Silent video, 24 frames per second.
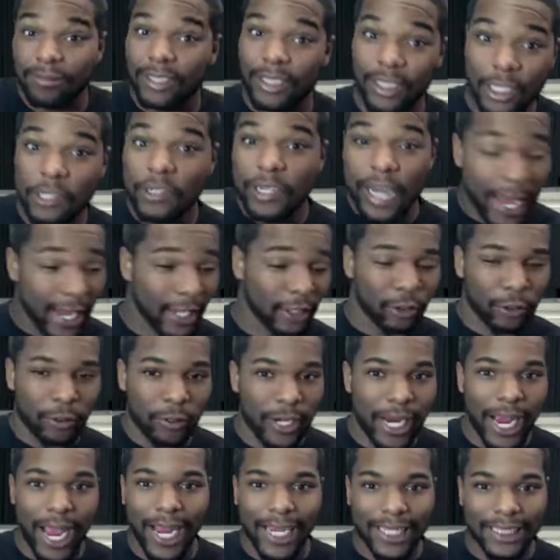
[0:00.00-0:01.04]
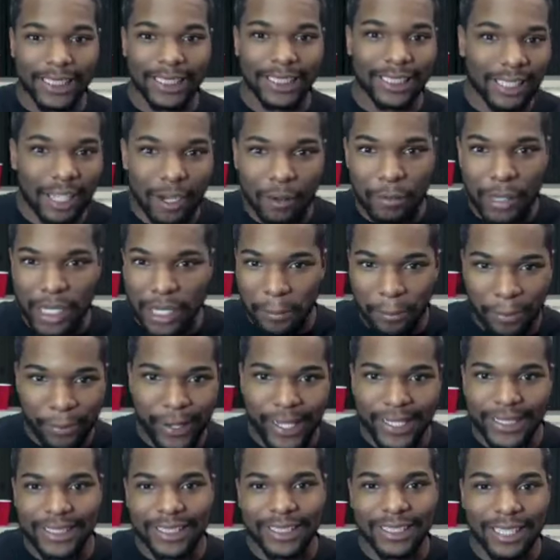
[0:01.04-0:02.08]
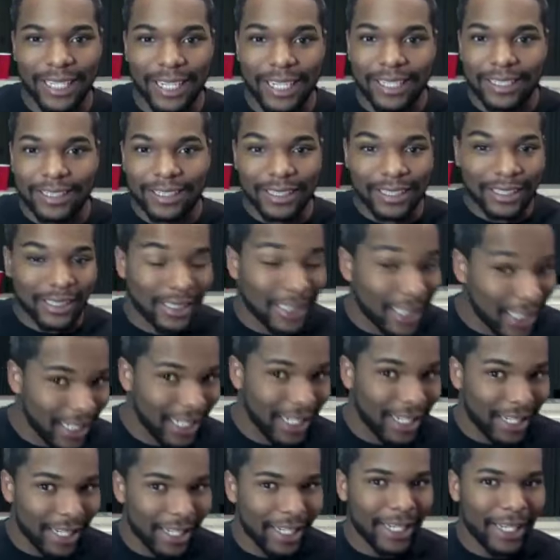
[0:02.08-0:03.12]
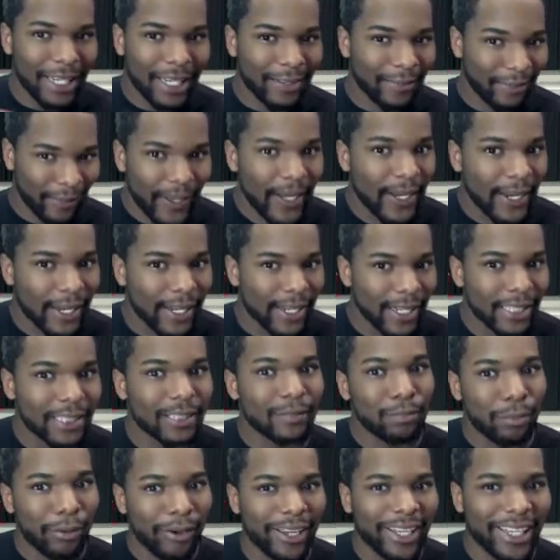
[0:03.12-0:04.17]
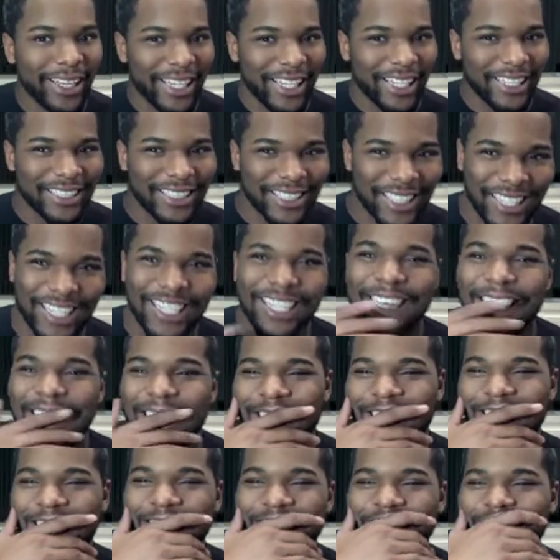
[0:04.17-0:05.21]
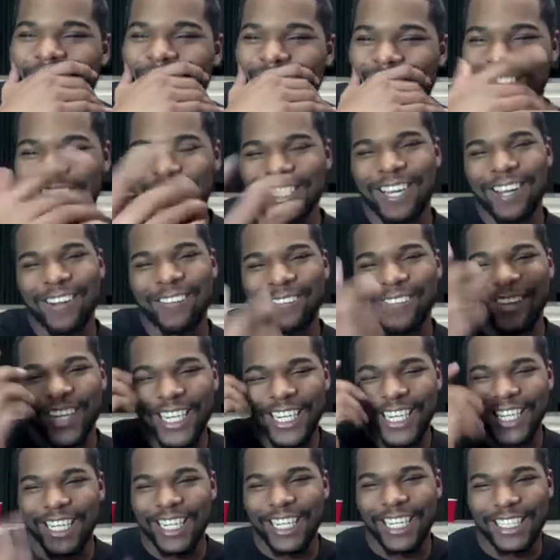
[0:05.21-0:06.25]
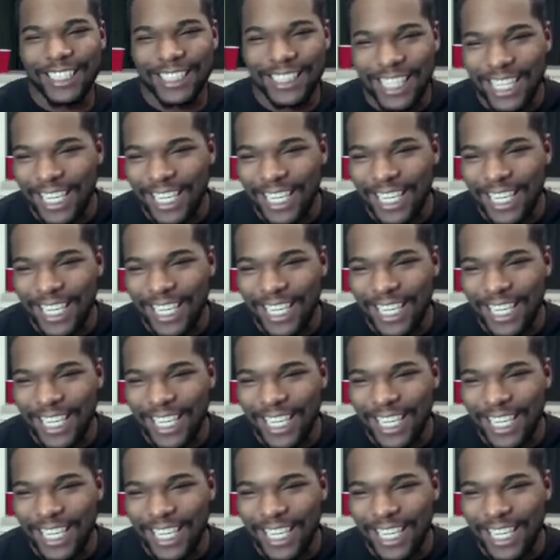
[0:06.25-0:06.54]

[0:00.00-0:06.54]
your natural reaction is going to be to press it to see if it is pointless. And it's so funny, and it's